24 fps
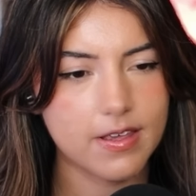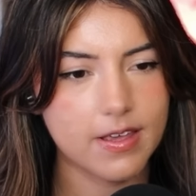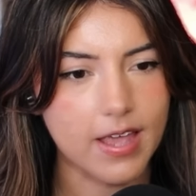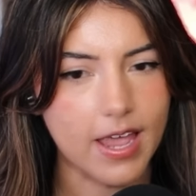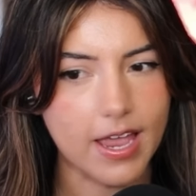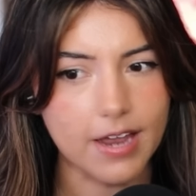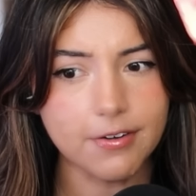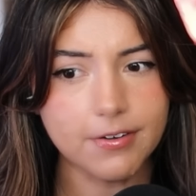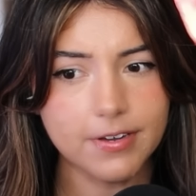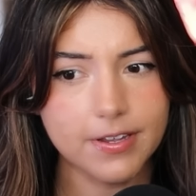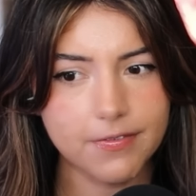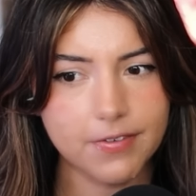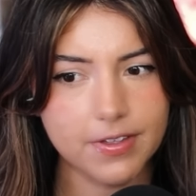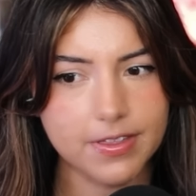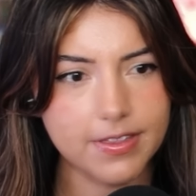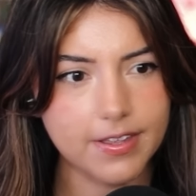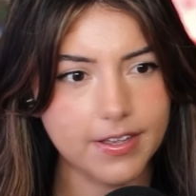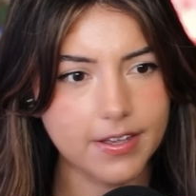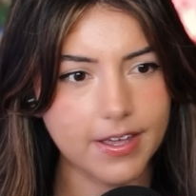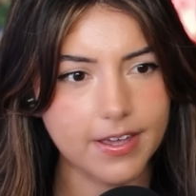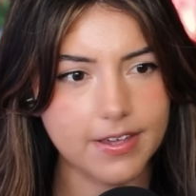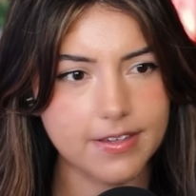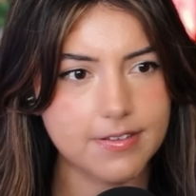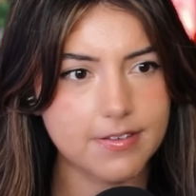I don't even
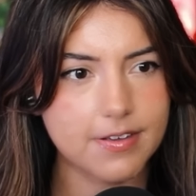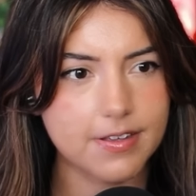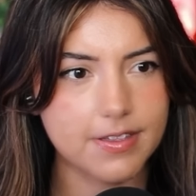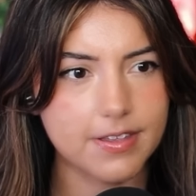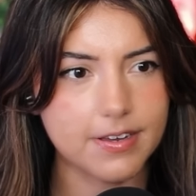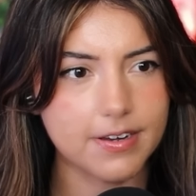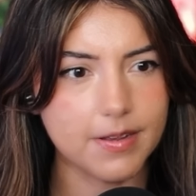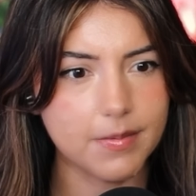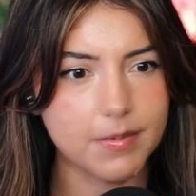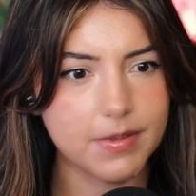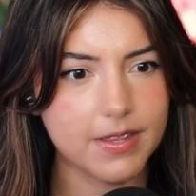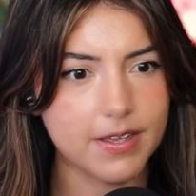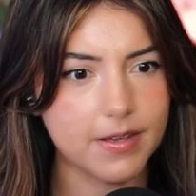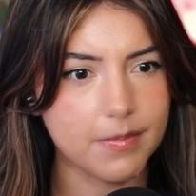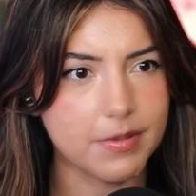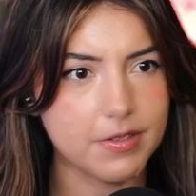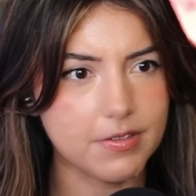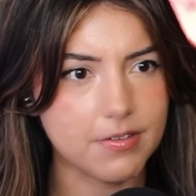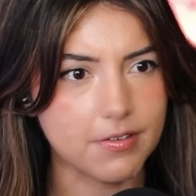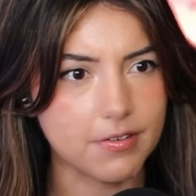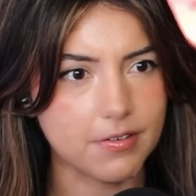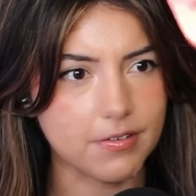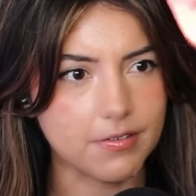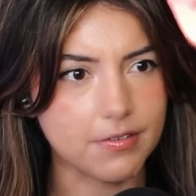think I said the name of the
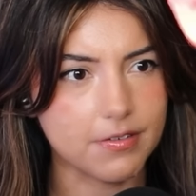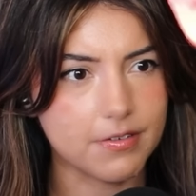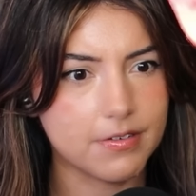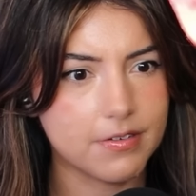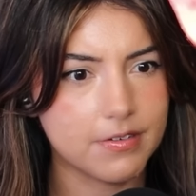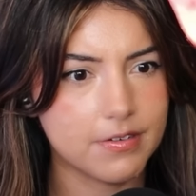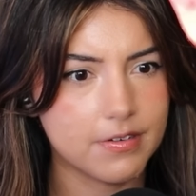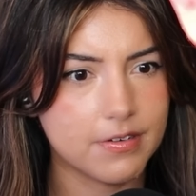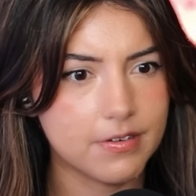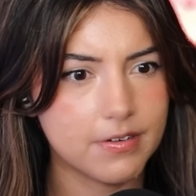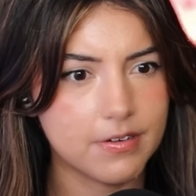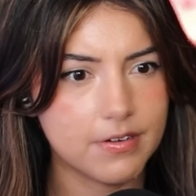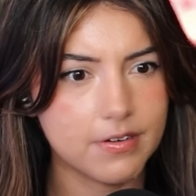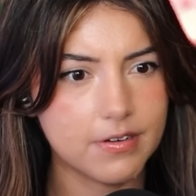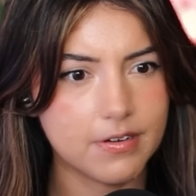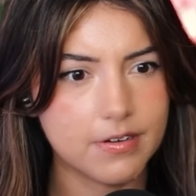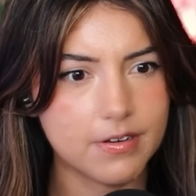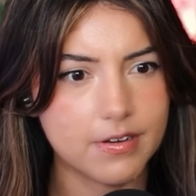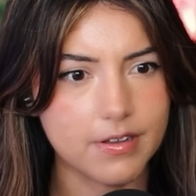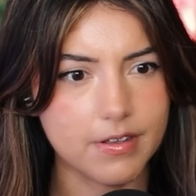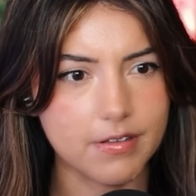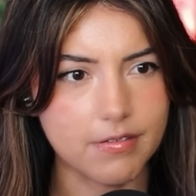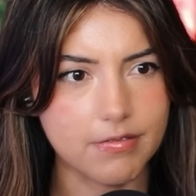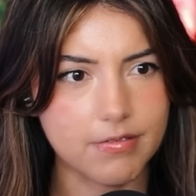episode.
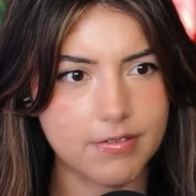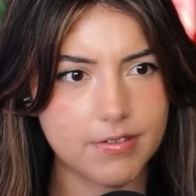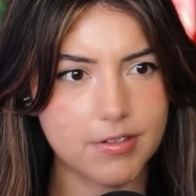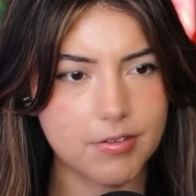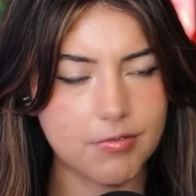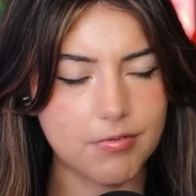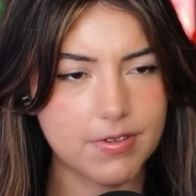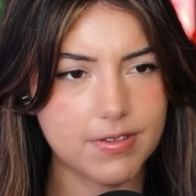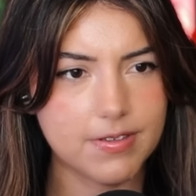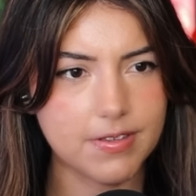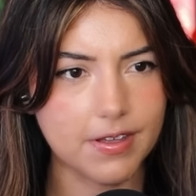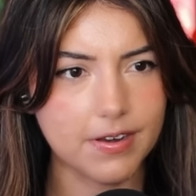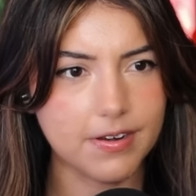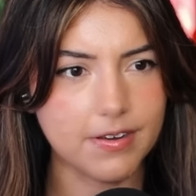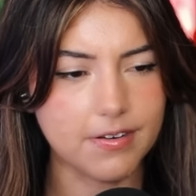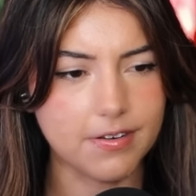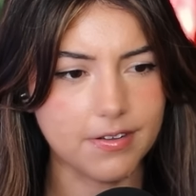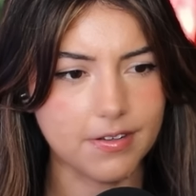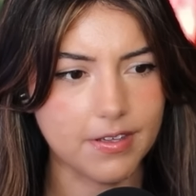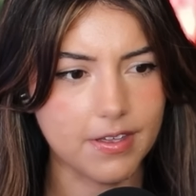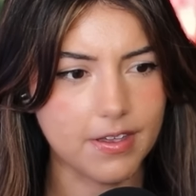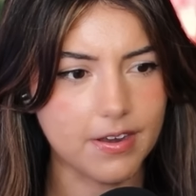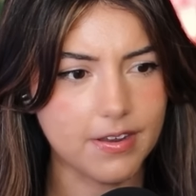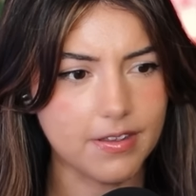I was too excited
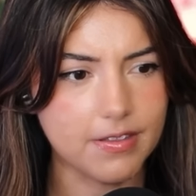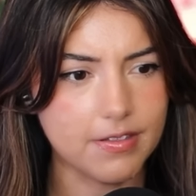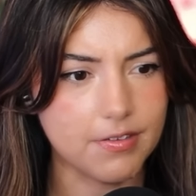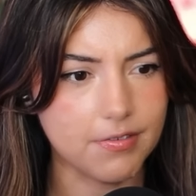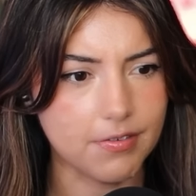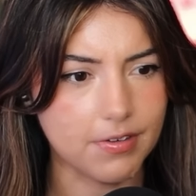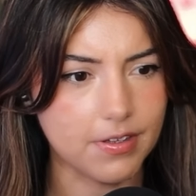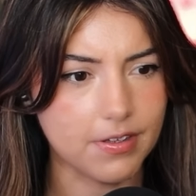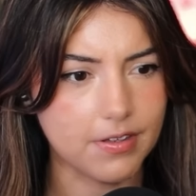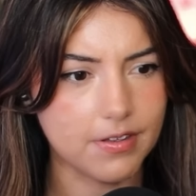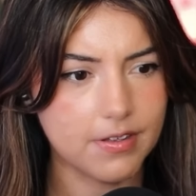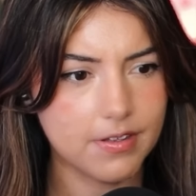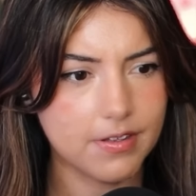to get into it.